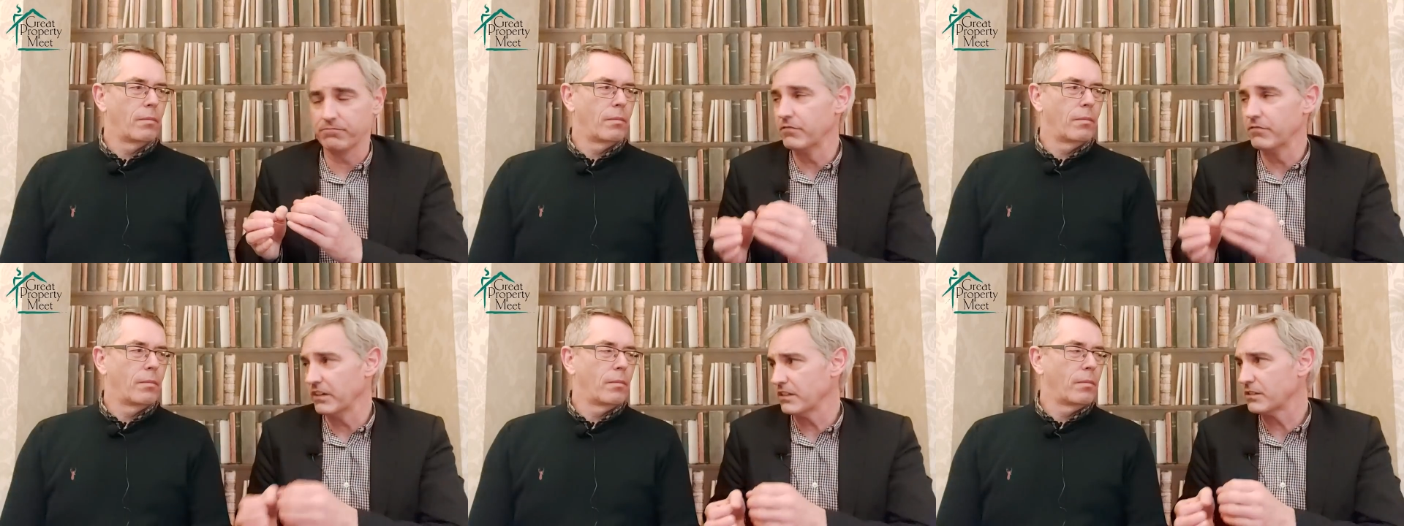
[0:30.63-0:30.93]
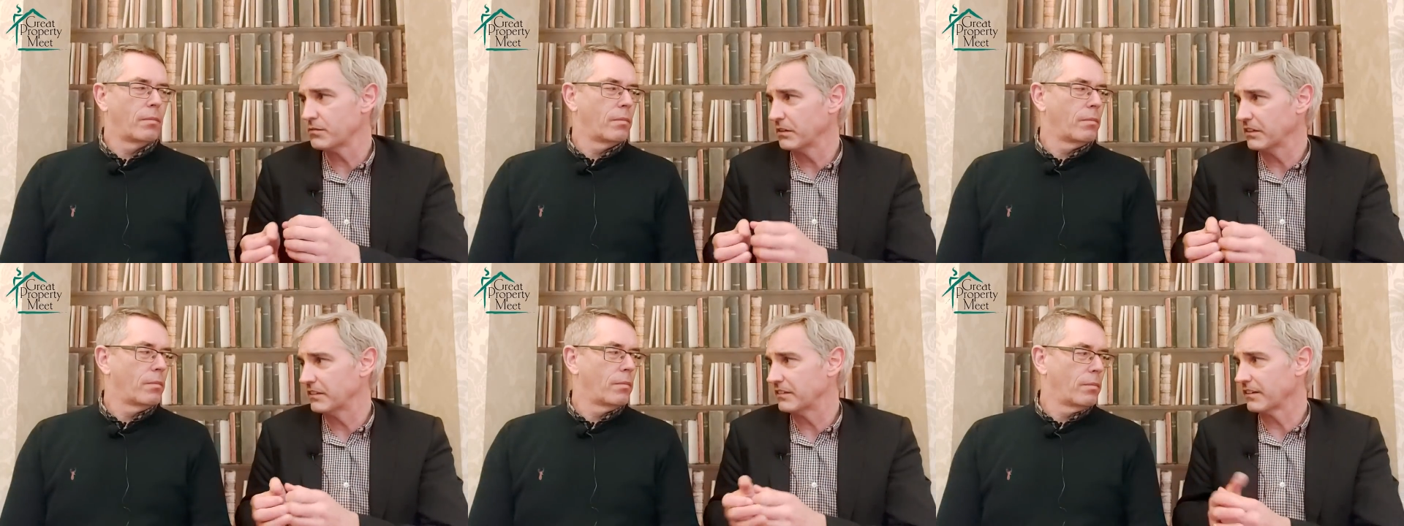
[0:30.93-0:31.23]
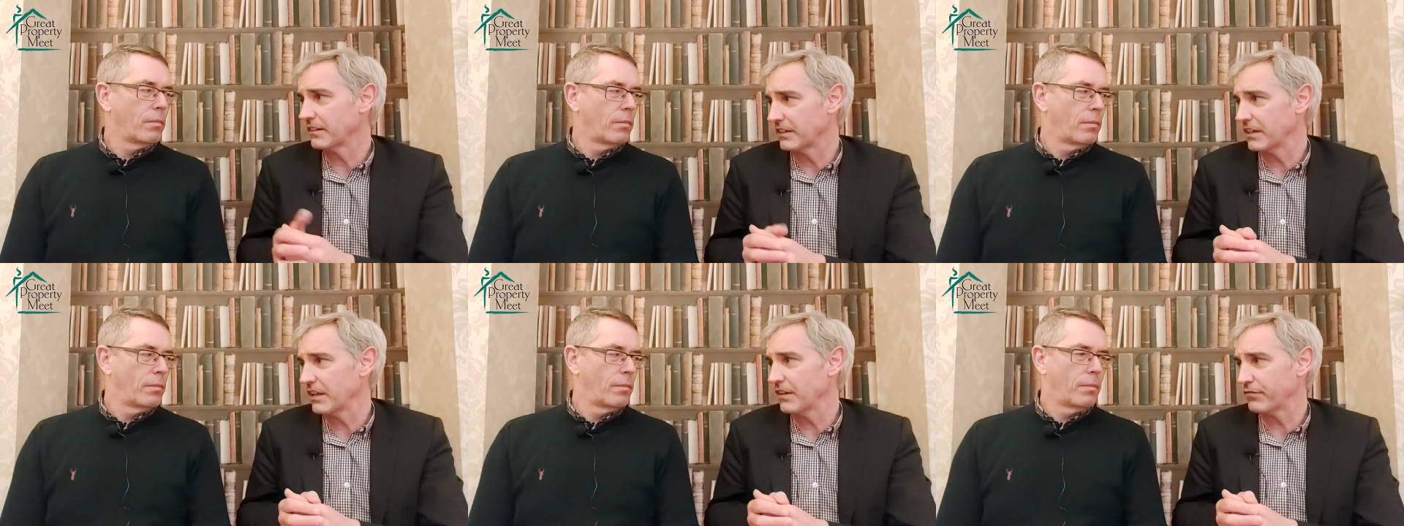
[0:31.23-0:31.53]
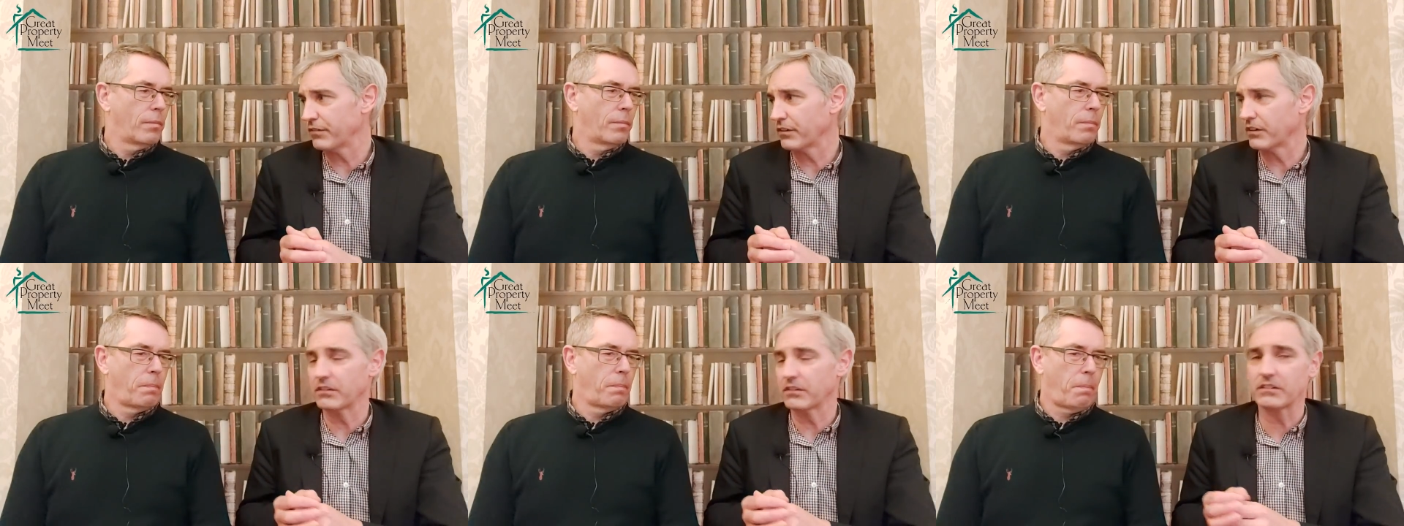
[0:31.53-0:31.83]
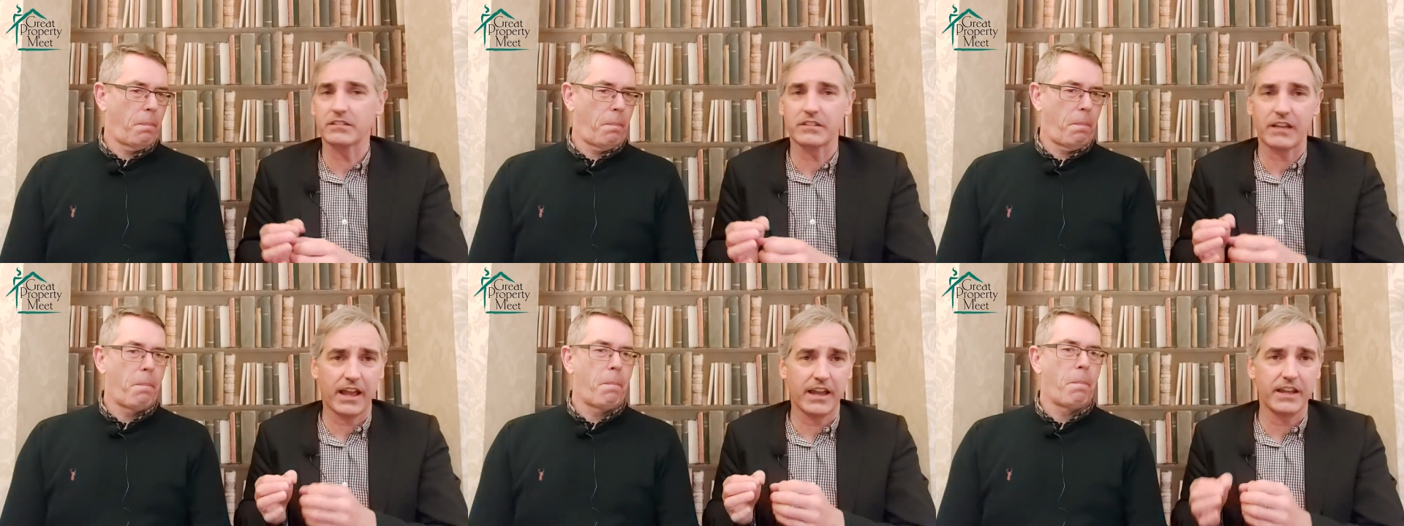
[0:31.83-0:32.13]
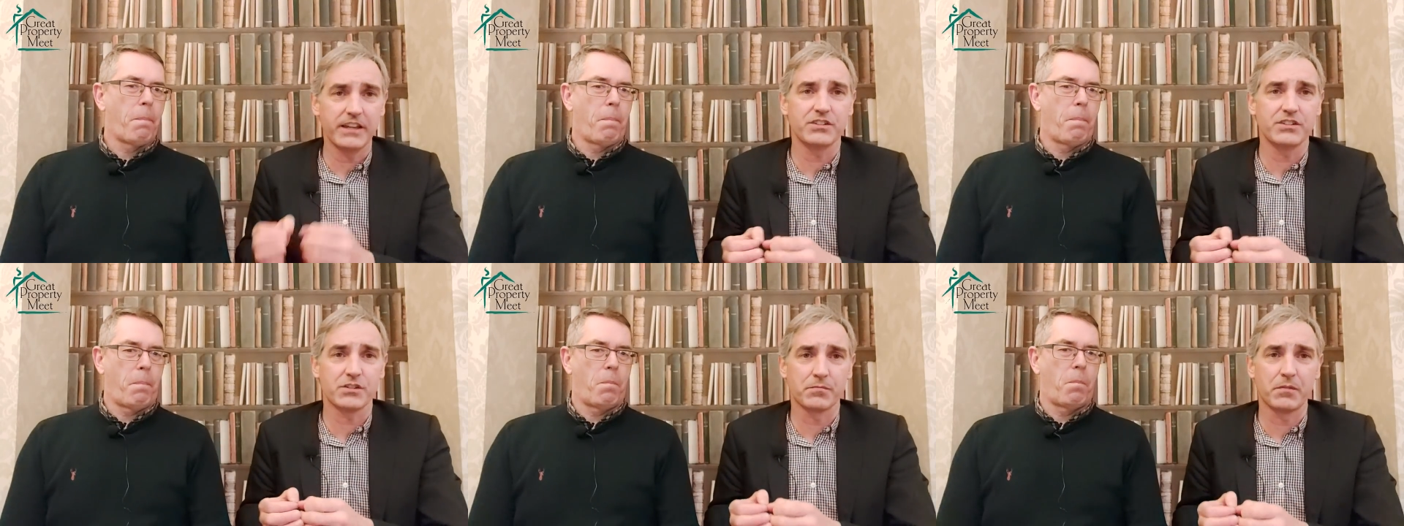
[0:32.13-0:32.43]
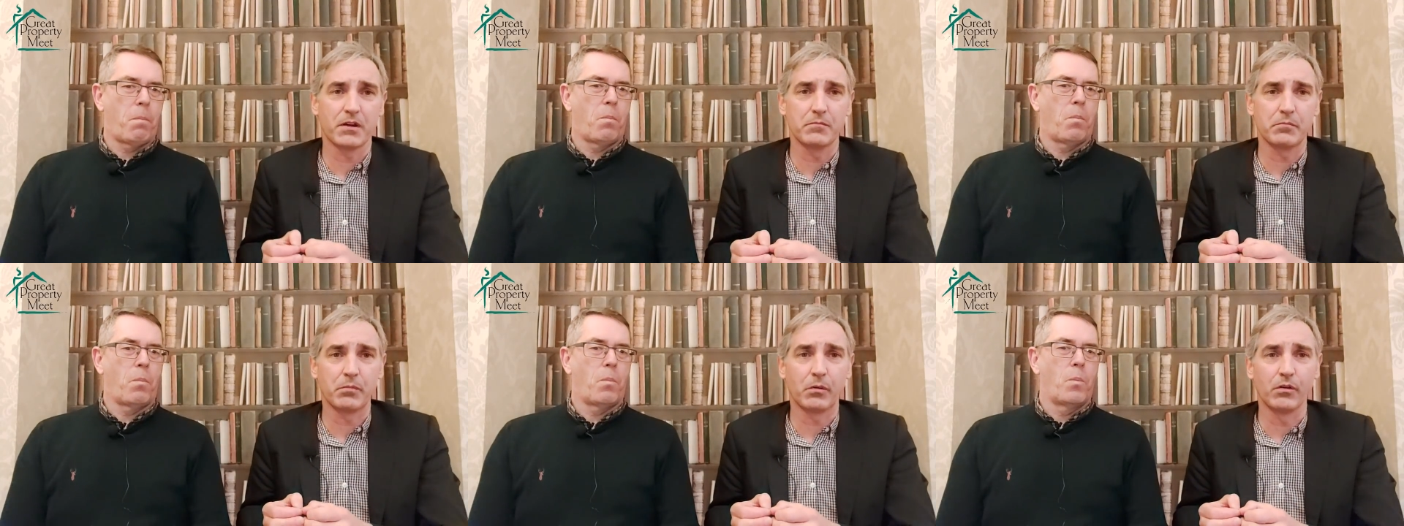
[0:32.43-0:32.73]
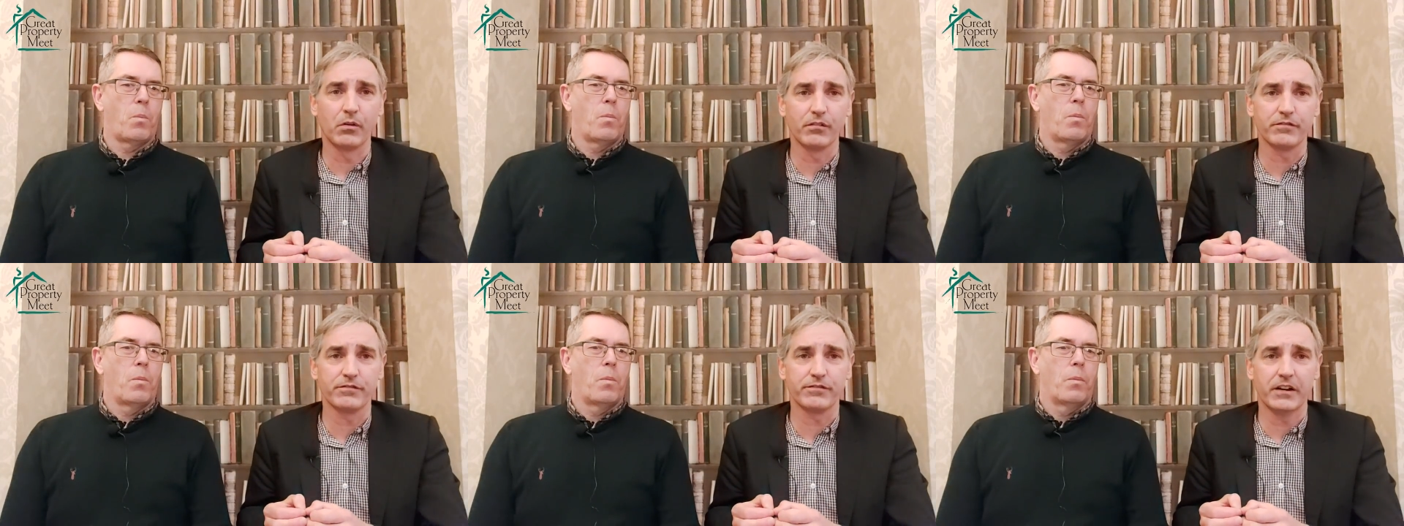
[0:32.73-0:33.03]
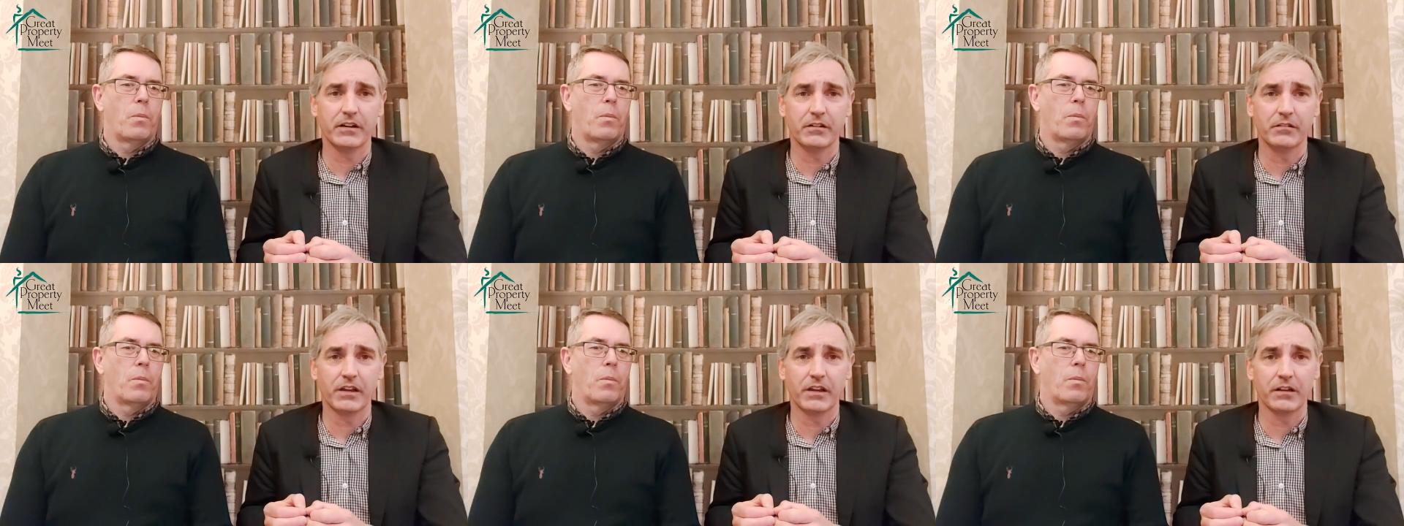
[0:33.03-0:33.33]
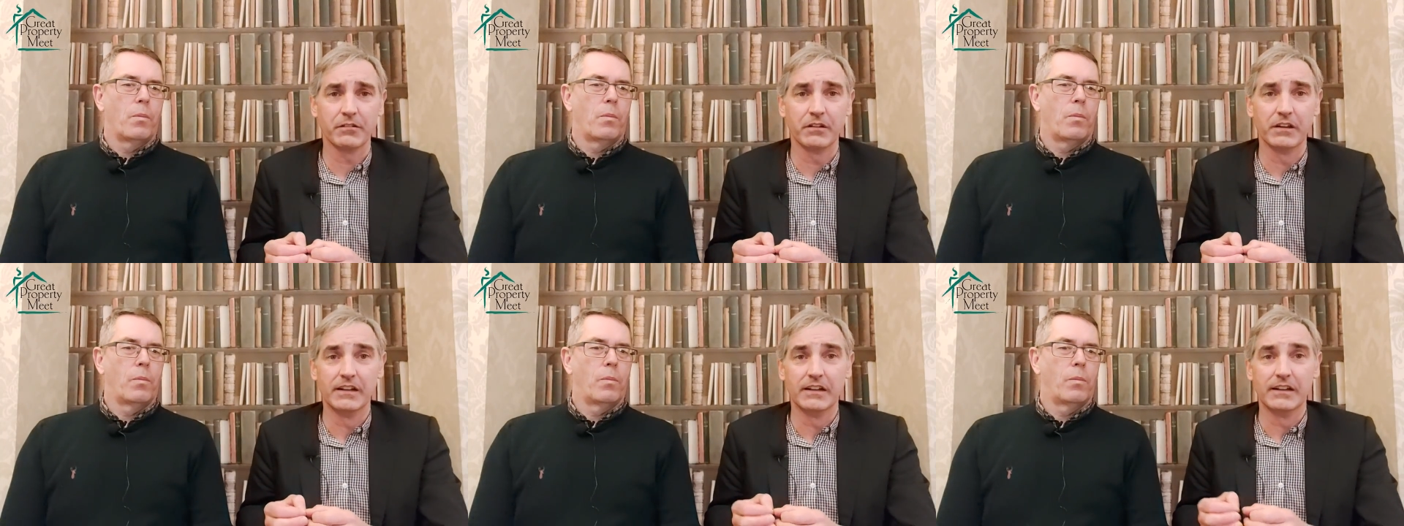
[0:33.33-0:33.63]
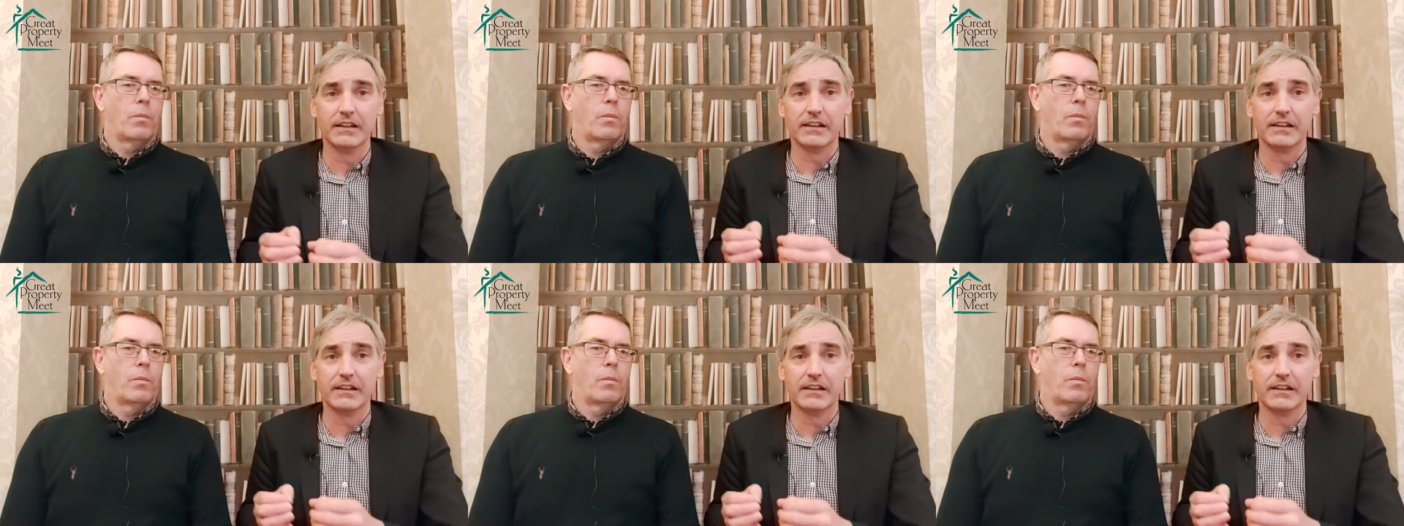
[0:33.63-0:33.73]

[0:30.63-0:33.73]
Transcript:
Speaker 1: reasonably significant HMO portfolio